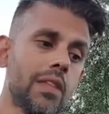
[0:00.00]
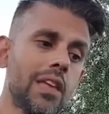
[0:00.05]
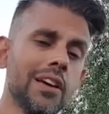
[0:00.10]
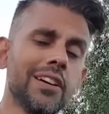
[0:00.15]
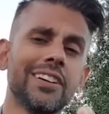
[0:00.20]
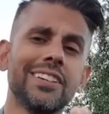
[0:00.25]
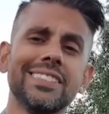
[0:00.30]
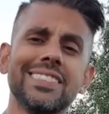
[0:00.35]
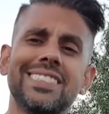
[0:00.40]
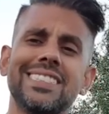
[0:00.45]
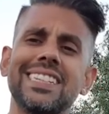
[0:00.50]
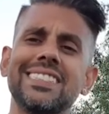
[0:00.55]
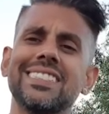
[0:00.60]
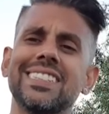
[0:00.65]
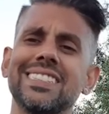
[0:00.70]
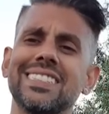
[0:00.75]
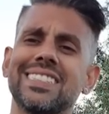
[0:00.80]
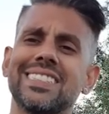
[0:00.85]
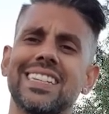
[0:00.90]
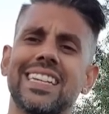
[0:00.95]
And
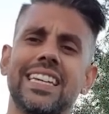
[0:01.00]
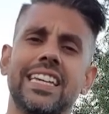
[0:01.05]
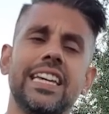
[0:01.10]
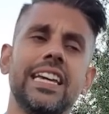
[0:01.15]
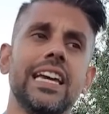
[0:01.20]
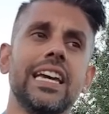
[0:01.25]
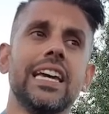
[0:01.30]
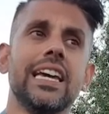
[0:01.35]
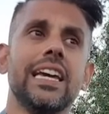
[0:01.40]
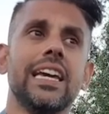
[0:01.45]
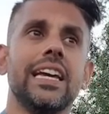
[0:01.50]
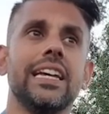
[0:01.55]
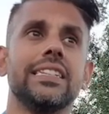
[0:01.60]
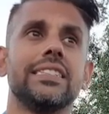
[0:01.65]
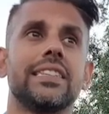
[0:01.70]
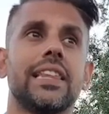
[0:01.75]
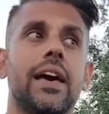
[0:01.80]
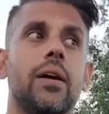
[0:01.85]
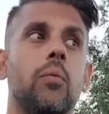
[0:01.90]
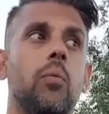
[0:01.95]
consistency
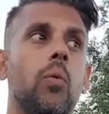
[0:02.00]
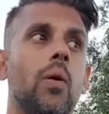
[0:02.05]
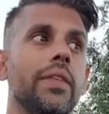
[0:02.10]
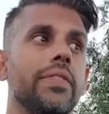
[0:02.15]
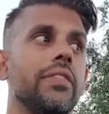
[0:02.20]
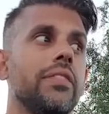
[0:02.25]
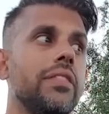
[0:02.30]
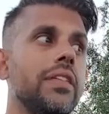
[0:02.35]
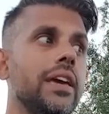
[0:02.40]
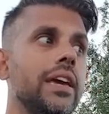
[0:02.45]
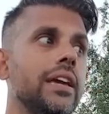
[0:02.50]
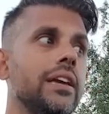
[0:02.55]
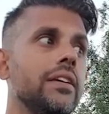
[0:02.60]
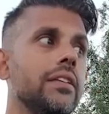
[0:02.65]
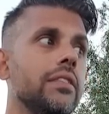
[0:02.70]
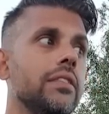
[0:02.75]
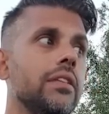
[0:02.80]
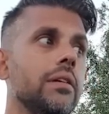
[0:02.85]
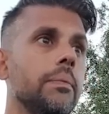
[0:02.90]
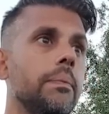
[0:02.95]
is that one thing
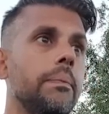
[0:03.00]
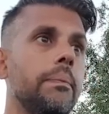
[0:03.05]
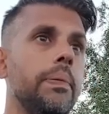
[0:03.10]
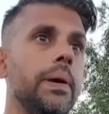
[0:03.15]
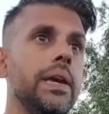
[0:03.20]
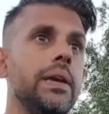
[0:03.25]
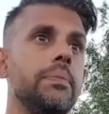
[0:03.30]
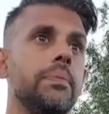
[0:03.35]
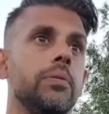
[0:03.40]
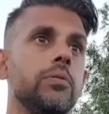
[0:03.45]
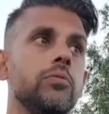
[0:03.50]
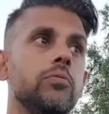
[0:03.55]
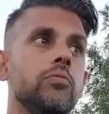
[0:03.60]
that people